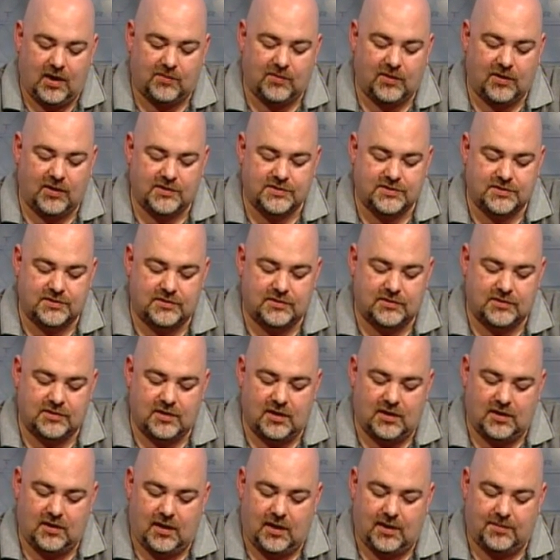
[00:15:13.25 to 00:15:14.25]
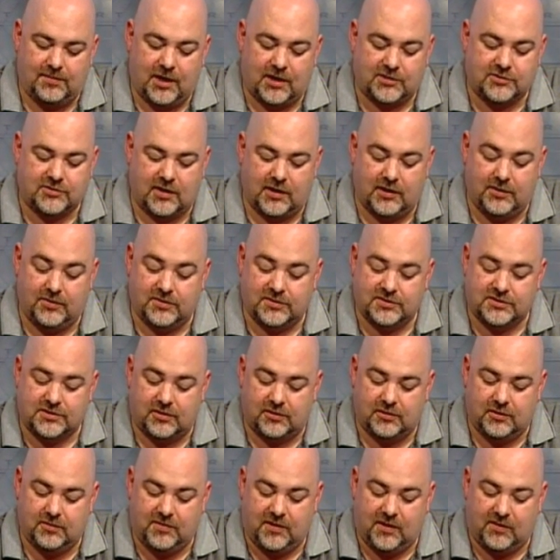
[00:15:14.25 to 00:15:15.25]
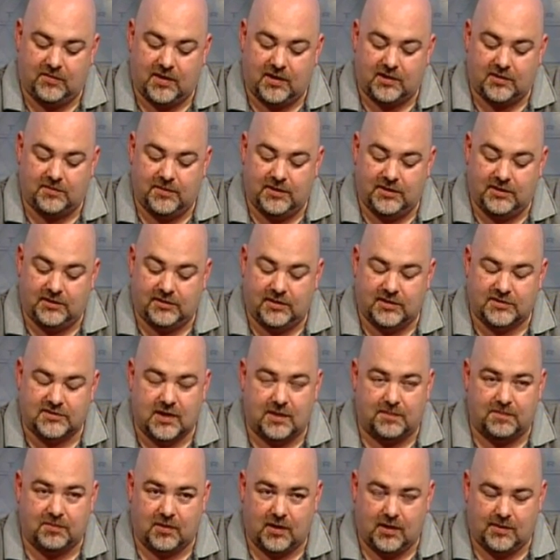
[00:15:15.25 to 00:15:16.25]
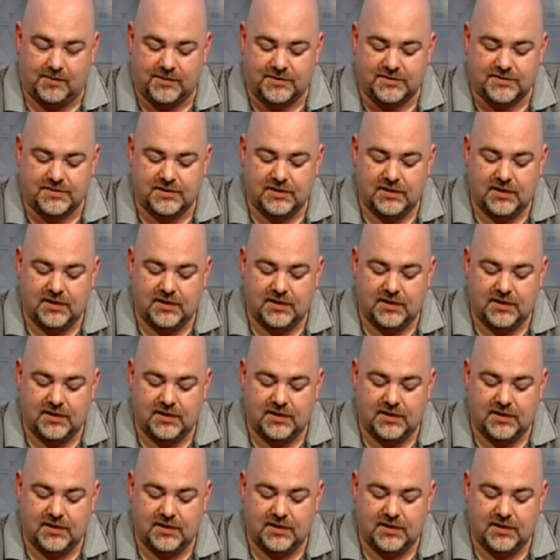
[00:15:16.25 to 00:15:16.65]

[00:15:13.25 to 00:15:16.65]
realize that I'm not trying to insult you by recommending this, I promise.